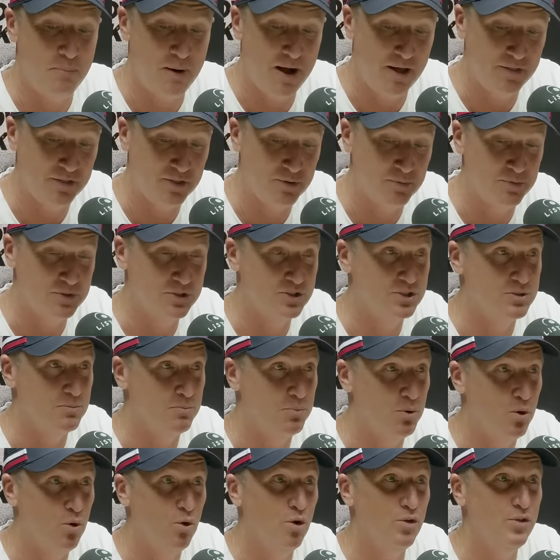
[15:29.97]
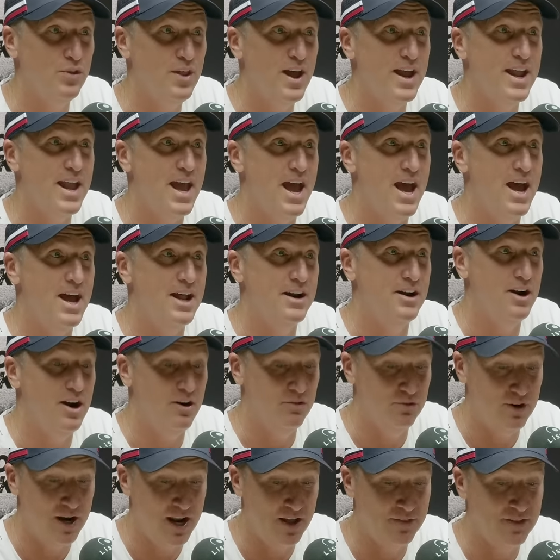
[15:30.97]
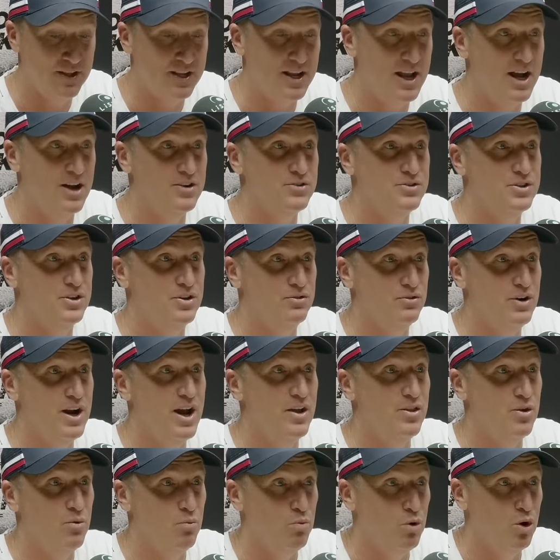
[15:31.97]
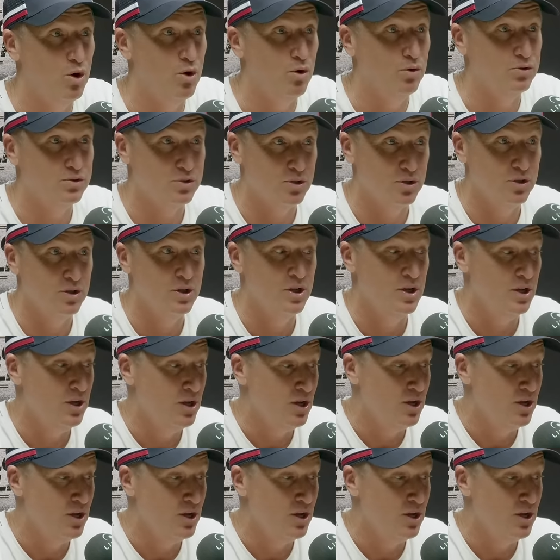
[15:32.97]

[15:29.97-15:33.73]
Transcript: but the support they had around the country and around the world to